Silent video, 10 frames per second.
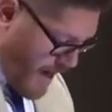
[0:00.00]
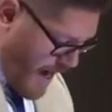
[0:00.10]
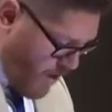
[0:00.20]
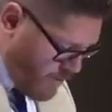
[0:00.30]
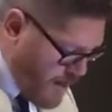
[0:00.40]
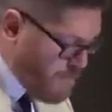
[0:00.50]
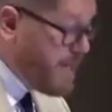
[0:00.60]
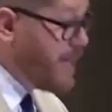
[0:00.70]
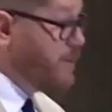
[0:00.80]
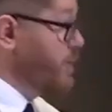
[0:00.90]
out. And he
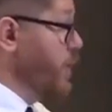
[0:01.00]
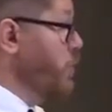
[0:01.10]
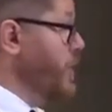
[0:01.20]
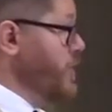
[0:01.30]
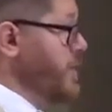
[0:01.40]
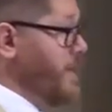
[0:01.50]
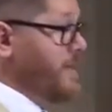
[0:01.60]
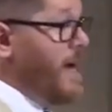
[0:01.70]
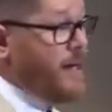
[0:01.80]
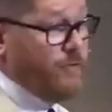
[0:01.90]
begins with a question that's
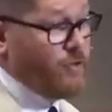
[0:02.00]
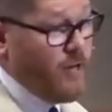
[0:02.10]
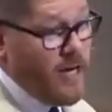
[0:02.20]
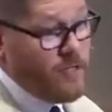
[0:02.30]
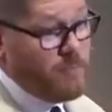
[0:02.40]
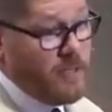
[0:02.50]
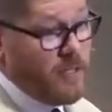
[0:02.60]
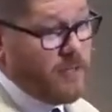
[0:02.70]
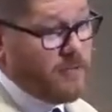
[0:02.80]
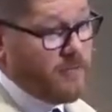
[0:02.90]
kind of strange
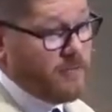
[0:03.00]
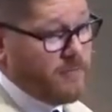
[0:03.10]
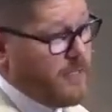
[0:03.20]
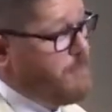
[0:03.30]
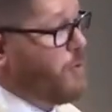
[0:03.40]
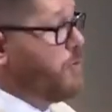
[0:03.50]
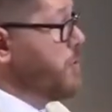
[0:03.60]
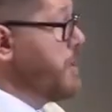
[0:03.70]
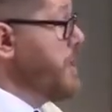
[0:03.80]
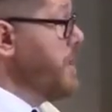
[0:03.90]
because they both
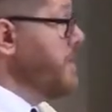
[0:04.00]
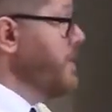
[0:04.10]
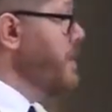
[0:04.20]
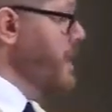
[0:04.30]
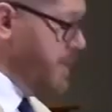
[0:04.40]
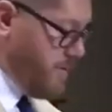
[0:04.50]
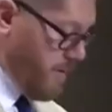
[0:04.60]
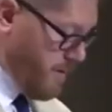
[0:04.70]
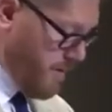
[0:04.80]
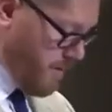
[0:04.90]
agreed on the same answer.
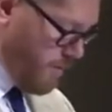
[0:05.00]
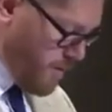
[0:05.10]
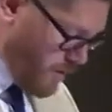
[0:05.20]
Verse